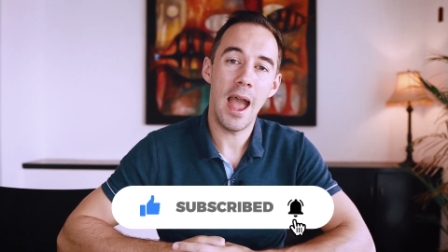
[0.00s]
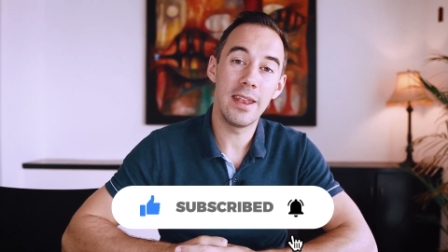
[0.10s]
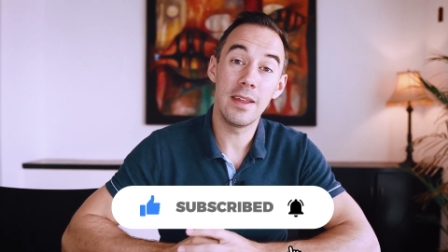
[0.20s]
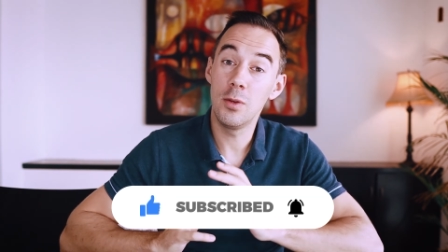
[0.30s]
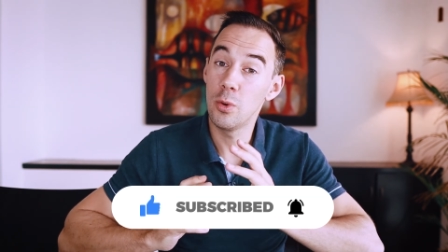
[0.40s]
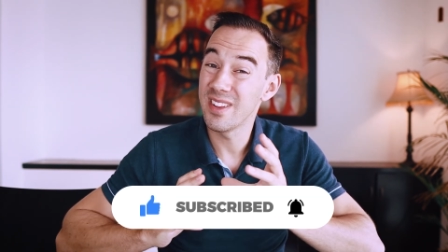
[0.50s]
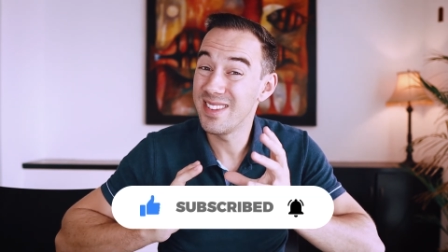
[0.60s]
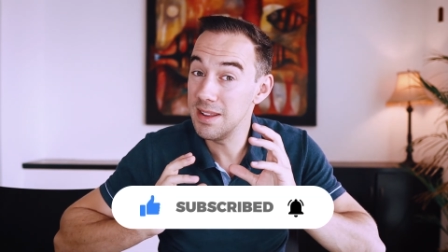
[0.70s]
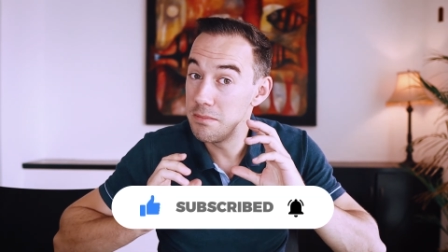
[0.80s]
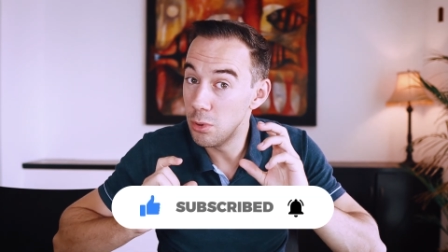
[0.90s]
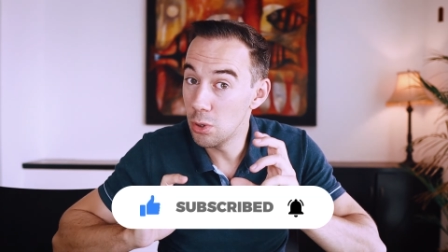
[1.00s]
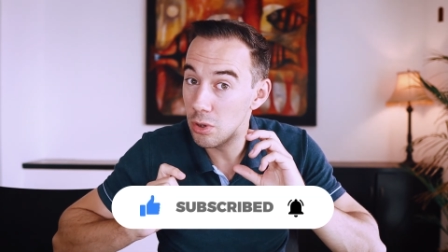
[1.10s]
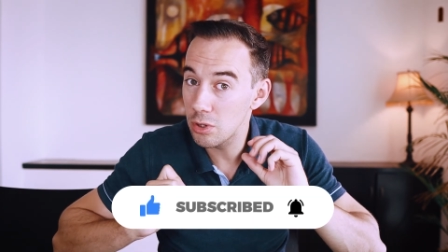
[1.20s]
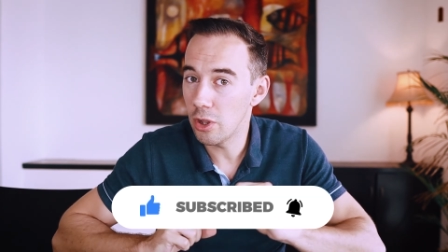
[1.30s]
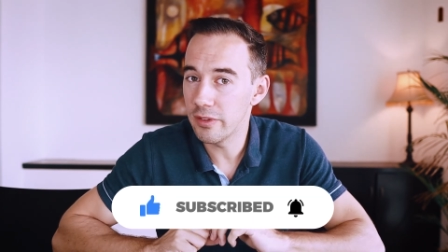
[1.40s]
And if you want to see
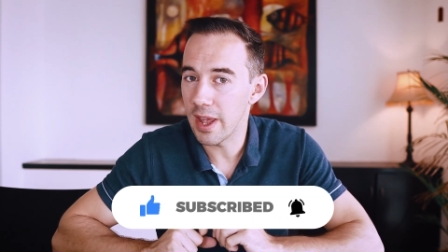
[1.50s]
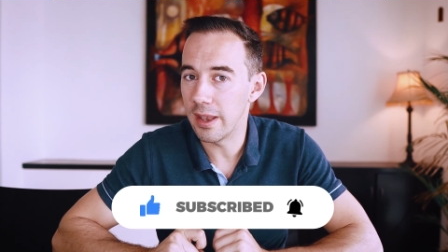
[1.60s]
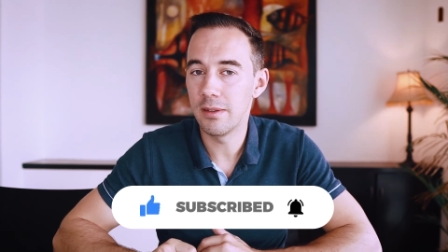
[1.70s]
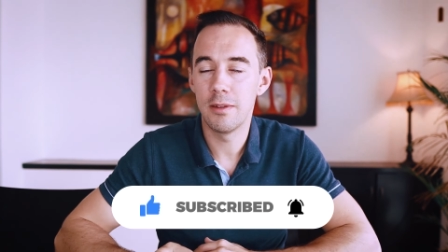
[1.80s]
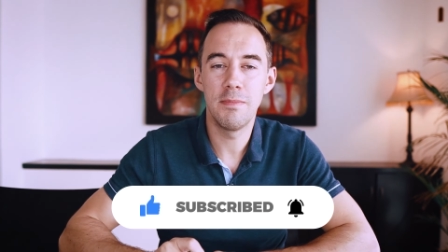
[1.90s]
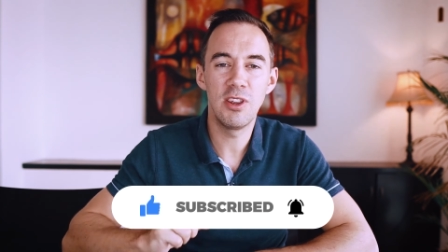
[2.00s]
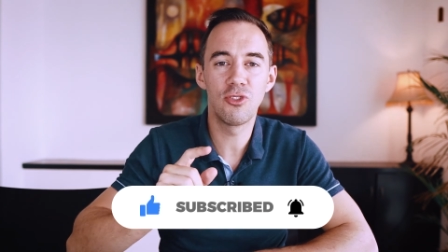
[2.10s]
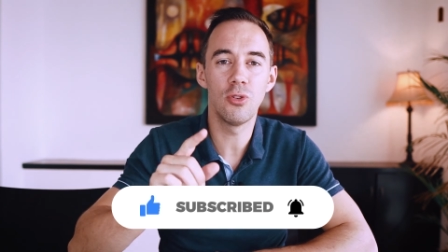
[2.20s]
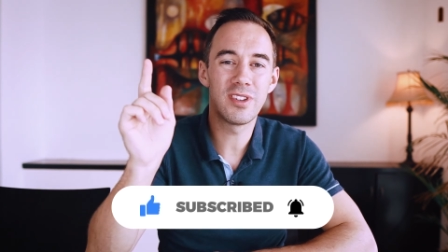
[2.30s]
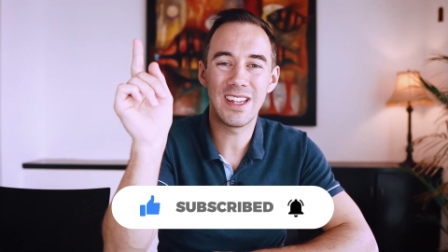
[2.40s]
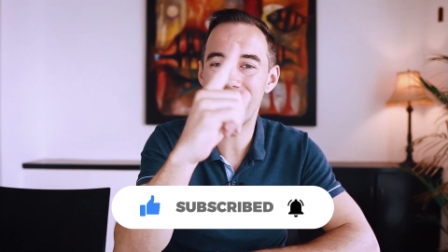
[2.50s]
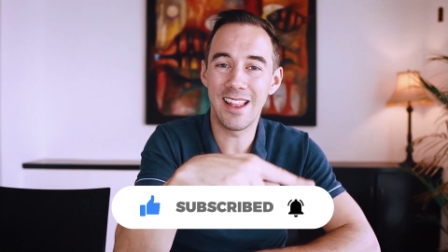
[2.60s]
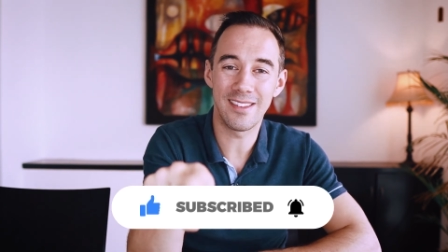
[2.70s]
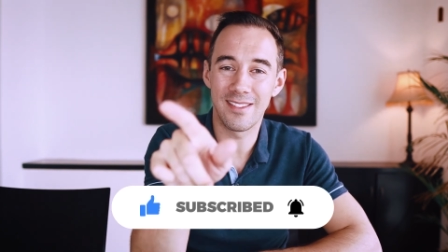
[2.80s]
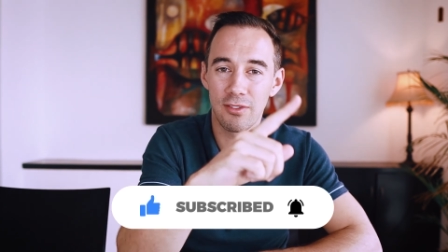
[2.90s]
more content, be sure to hit
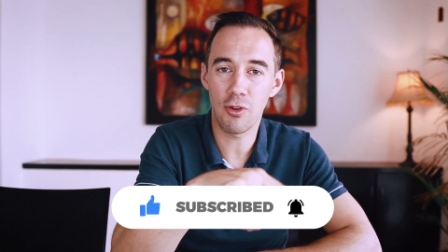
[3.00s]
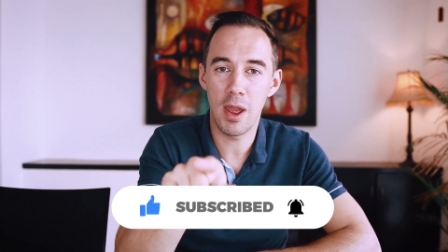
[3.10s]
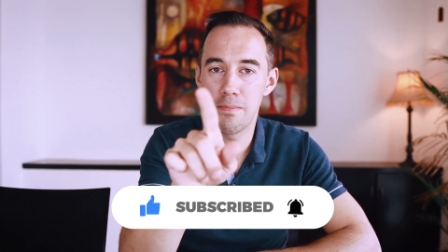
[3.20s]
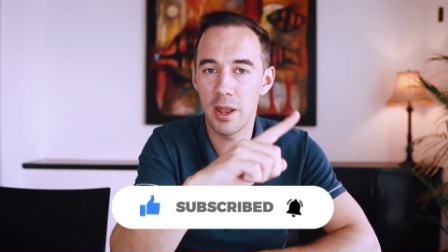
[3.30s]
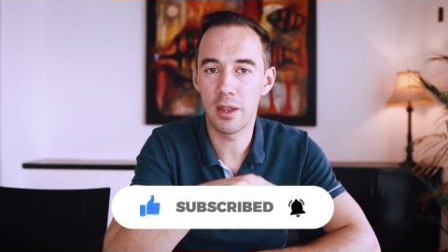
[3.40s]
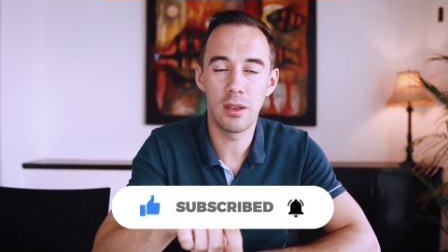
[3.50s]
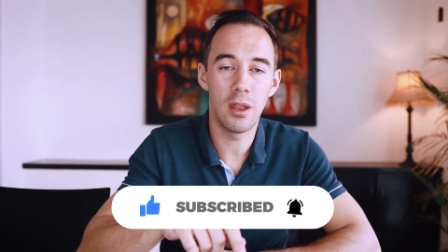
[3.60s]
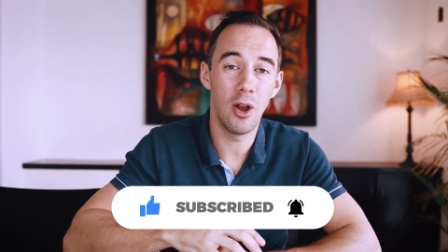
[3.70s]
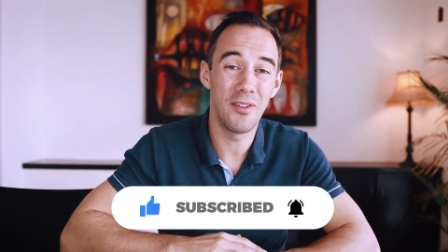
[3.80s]
that subscribe button.